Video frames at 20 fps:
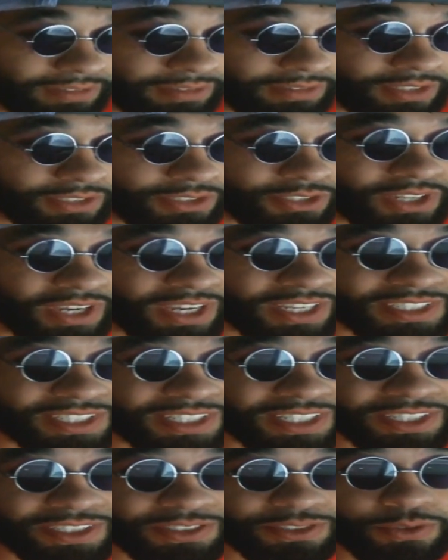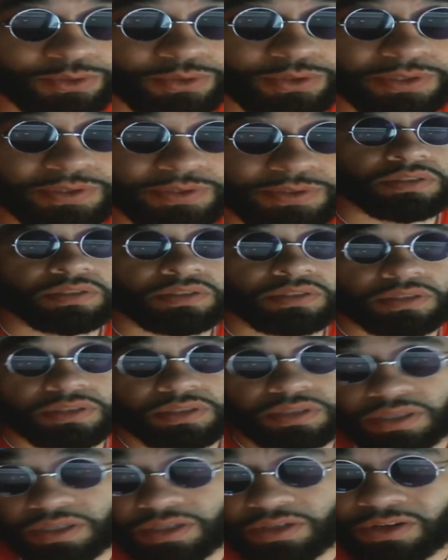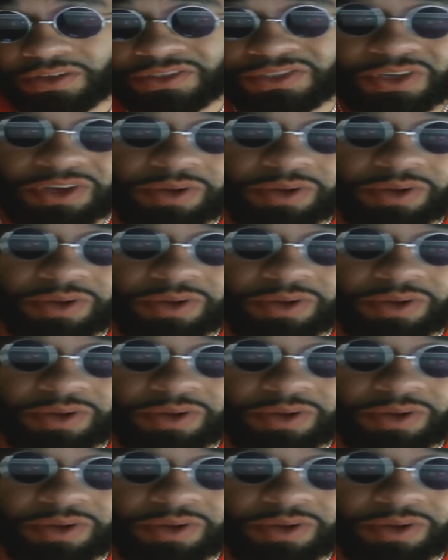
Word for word: Let you guys get into it. And also,